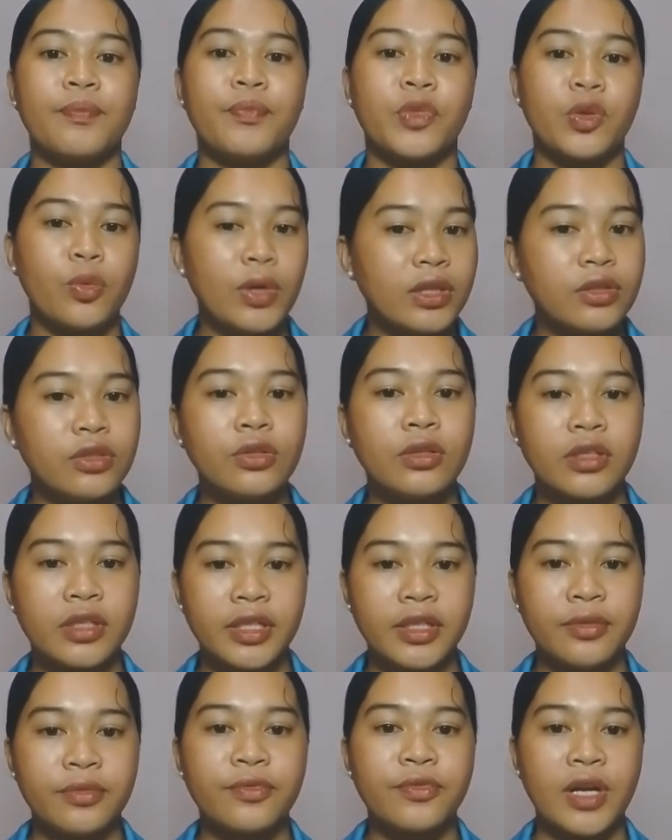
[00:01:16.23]
what you
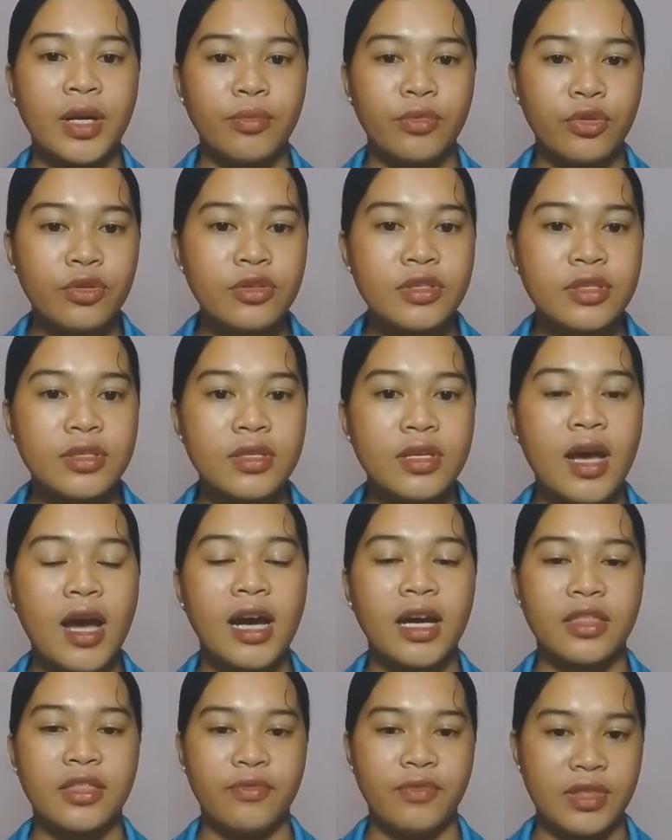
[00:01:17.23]
learn from those
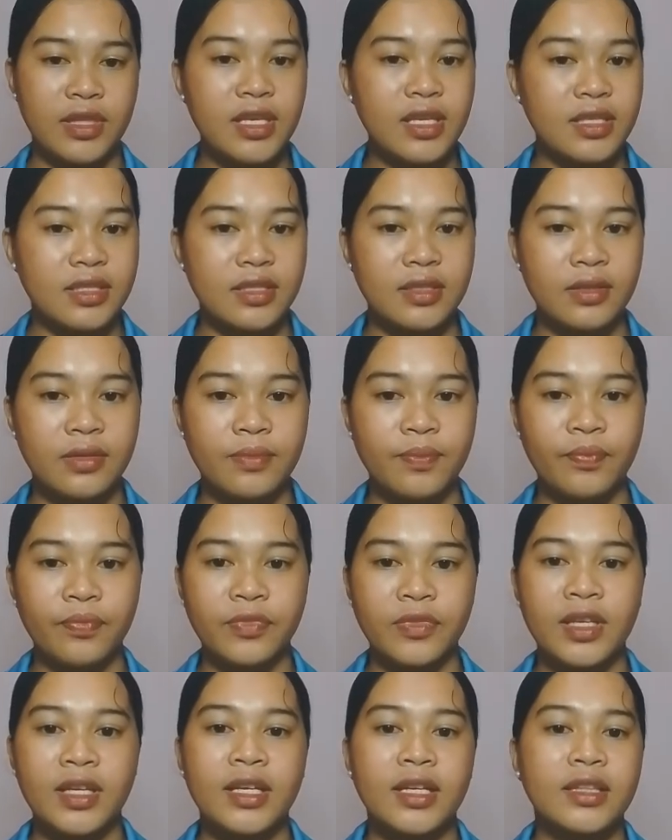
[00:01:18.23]
activities.
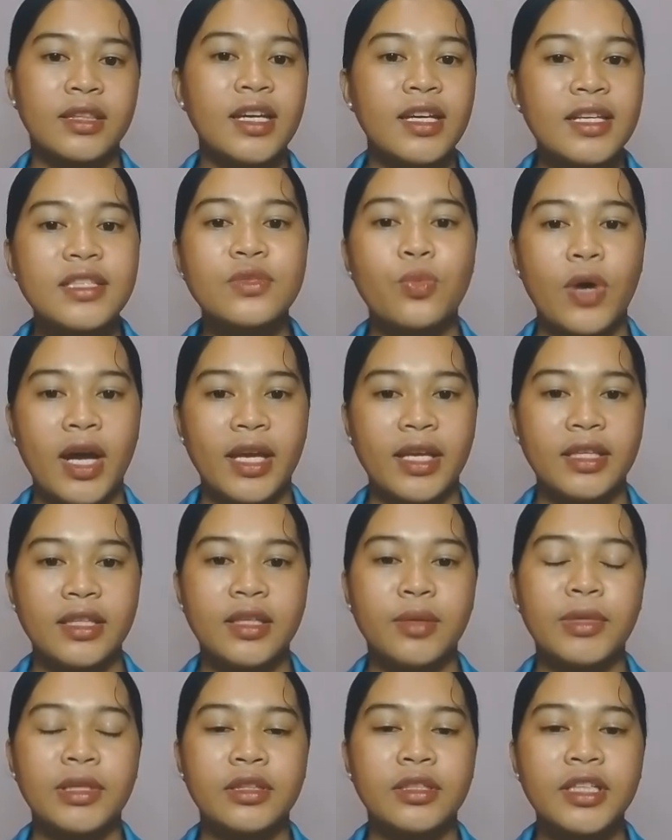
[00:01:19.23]
That is why
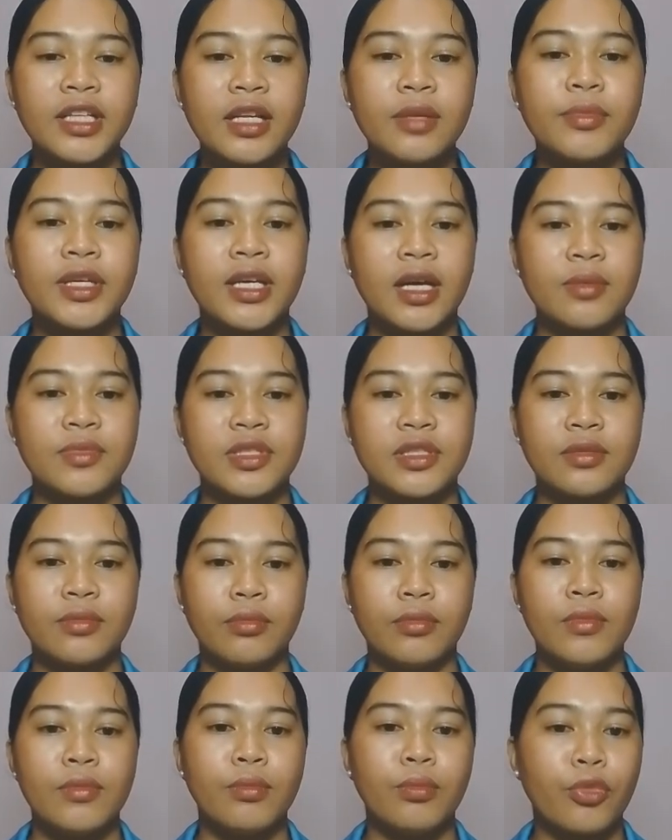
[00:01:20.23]
the material becomes
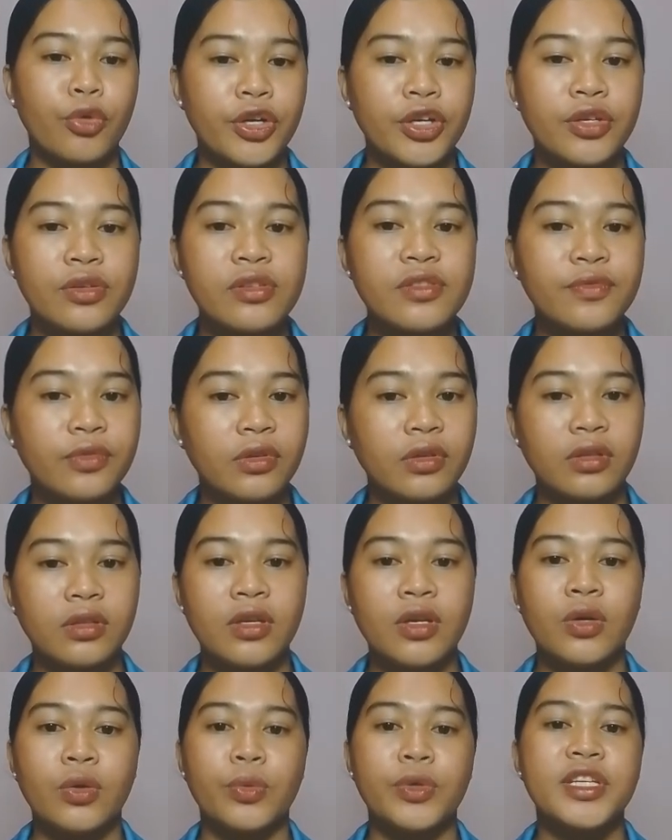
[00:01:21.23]
more useful
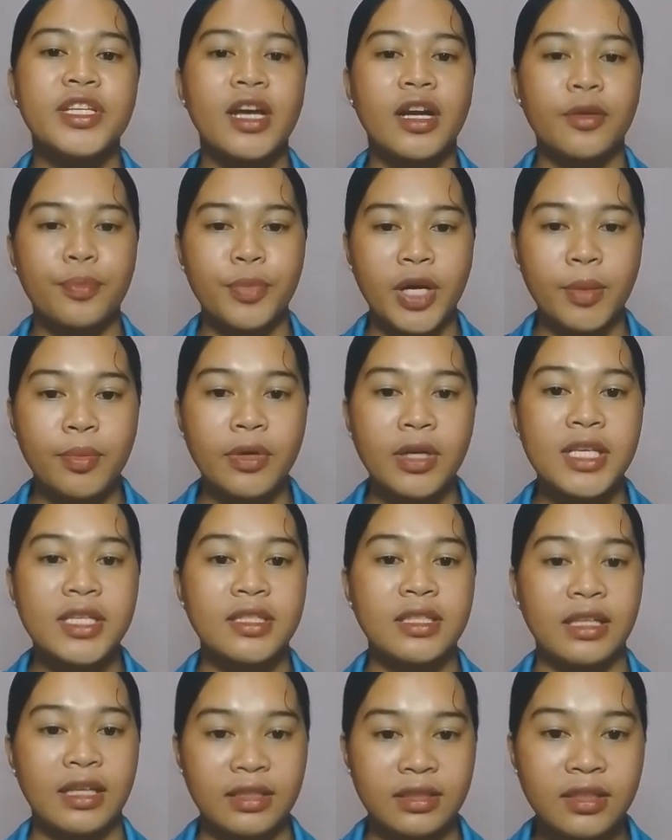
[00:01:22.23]
when they are properly
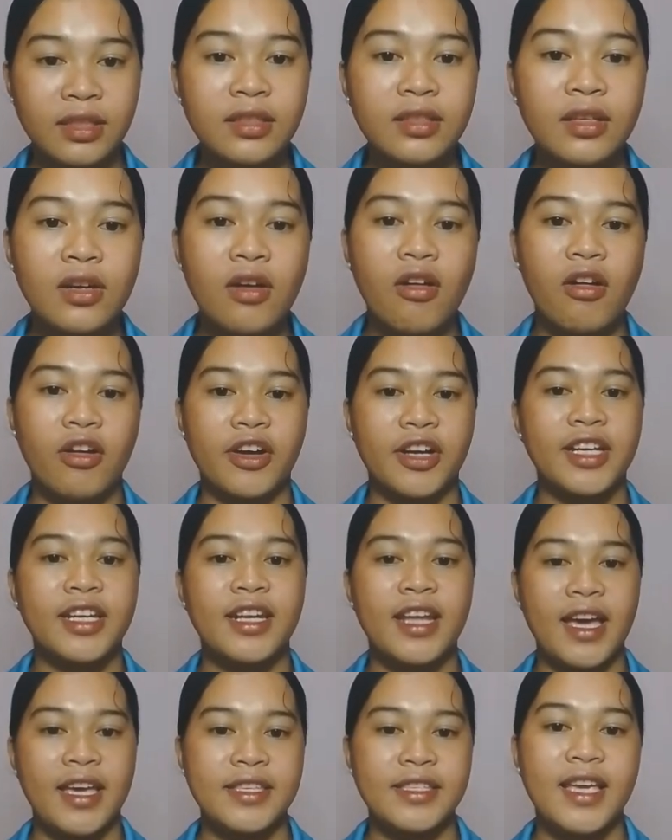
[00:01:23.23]
selected,
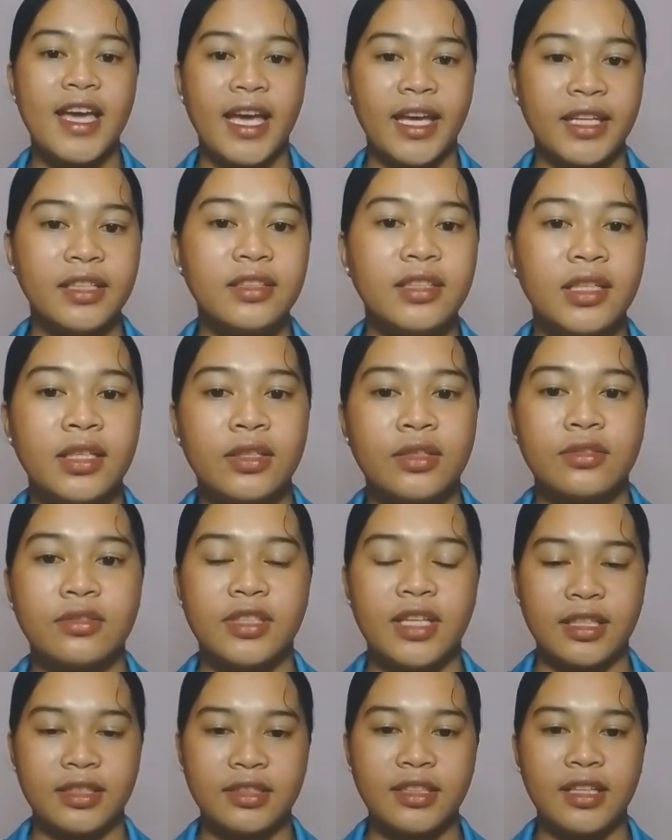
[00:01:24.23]
organized, and
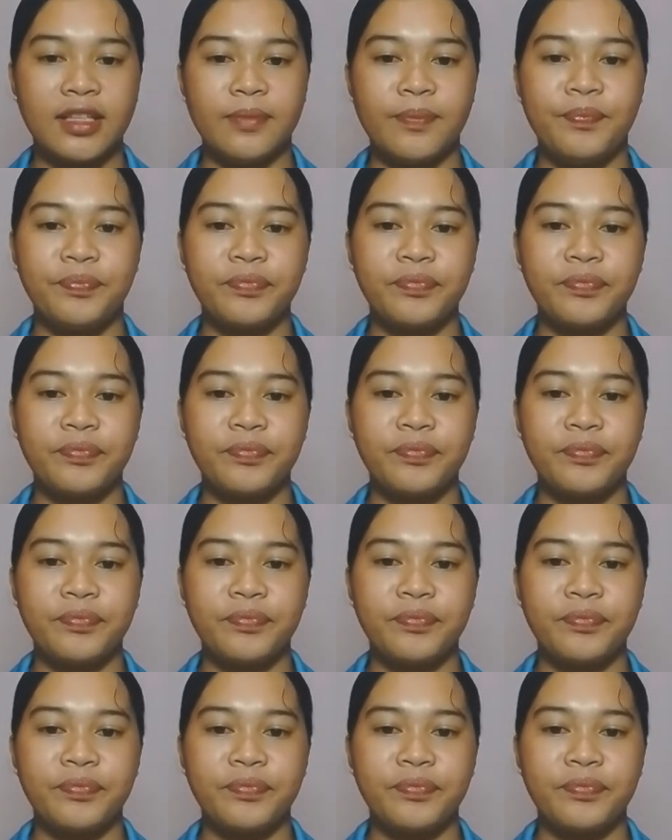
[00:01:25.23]
connected.